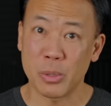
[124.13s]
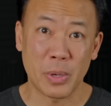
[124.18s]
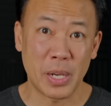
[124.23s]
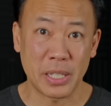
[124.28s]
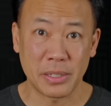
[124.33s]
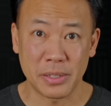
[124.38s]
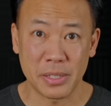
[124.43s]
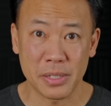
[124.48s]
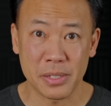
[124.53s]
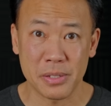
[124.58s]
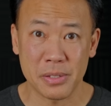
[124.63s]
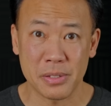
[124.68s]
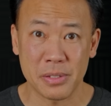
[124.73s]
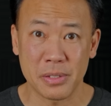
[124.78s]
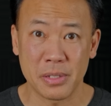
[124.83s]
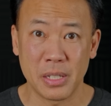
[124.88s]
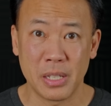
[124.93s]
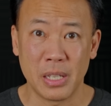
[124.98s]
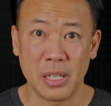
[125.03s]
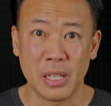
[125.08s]
create
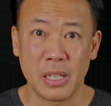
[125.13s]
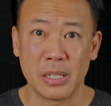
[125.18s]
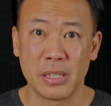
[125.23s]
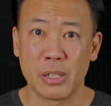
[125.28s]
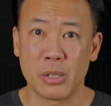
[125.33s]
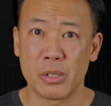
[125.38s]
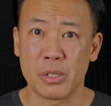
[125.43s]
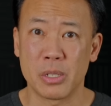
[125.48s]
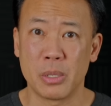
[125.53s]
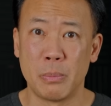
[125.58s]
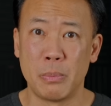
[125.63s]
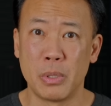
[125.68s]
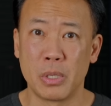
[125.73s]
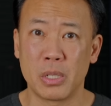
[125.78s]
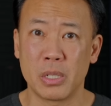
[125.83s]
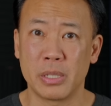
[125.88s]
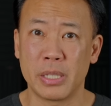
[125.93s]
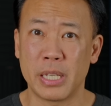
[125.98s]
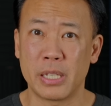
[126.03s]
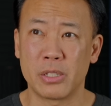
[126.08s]
this. There is a
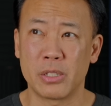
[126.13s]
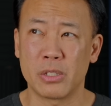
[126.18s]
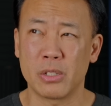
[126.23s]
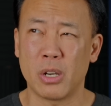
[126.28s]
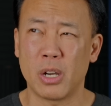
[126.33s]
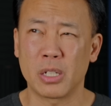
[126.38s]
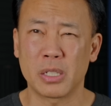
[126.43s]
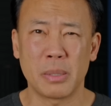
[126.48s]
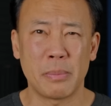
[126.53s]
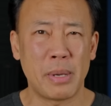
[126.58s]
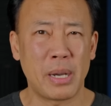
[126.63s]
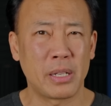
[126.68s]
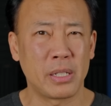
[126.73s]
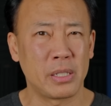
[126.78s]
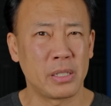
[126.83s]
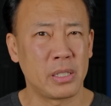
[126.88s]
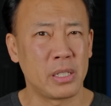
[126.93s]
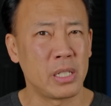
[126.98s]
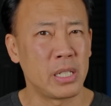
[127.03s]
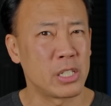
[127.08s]
book that talked about
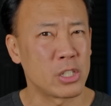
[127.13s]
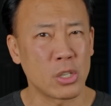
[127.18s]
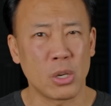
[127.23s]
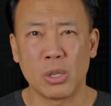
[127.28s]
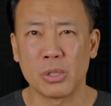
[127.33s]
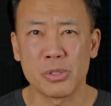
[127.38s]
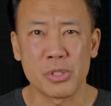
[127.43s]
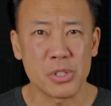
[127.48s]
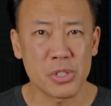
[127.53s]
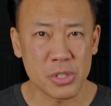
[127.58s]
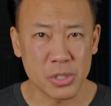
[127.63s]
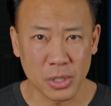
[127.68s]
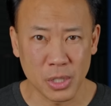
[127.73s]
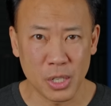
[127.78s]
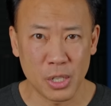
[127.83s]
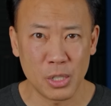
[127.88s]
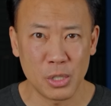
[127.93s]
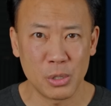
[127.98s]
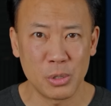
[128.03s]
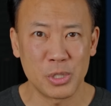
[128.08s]
it. It's called
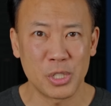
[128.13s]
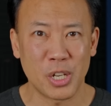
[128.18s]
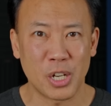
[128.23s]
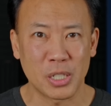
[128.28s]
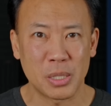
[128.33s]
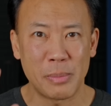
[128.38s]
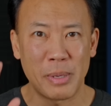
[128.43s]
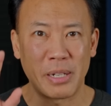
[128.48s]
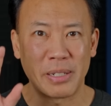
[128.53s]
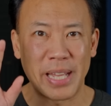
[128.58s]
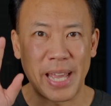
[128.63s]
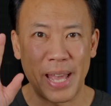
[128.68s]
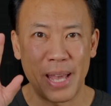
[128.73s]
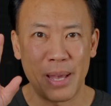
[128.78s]
Slow, talked about